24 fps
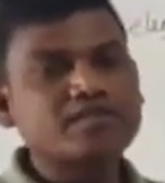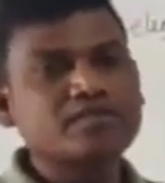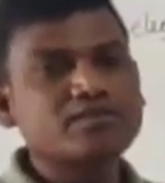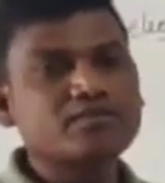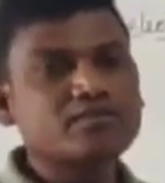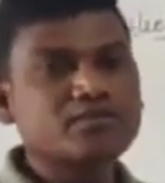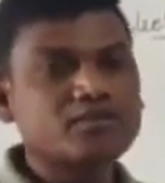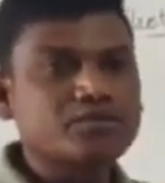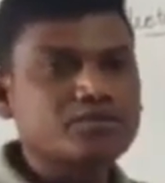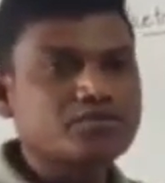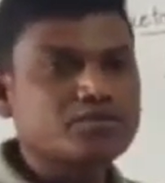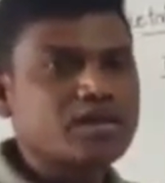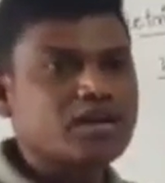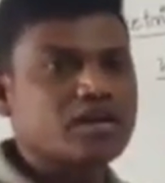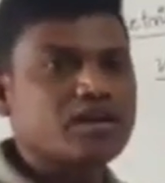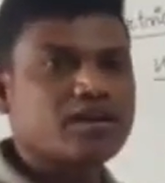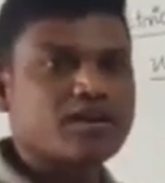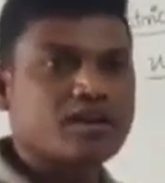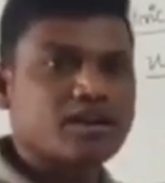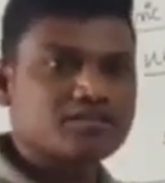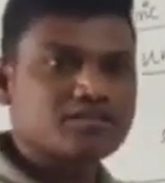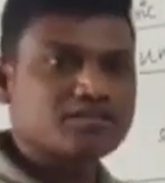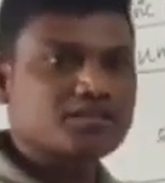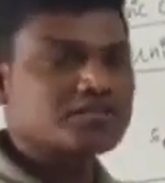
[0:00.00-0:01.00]
passing
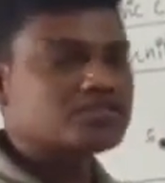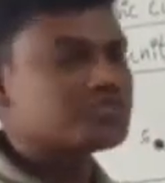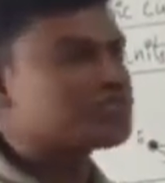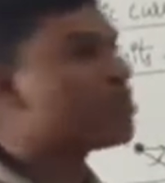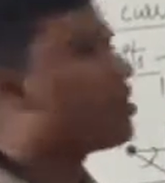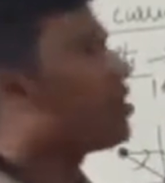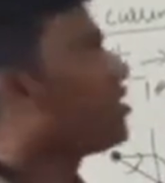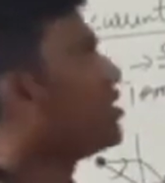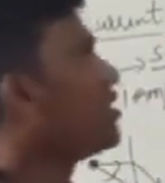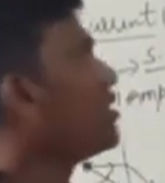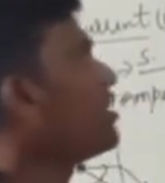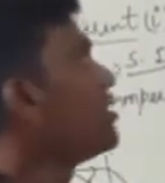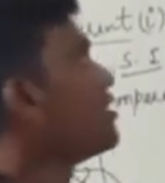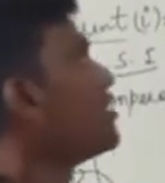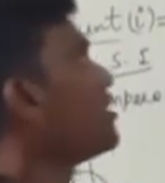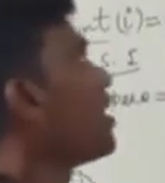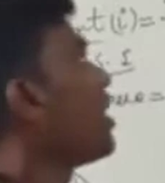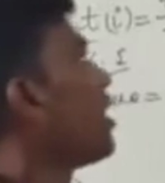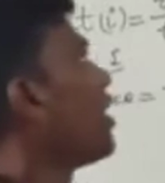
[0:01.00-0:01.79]
through the cross-sectional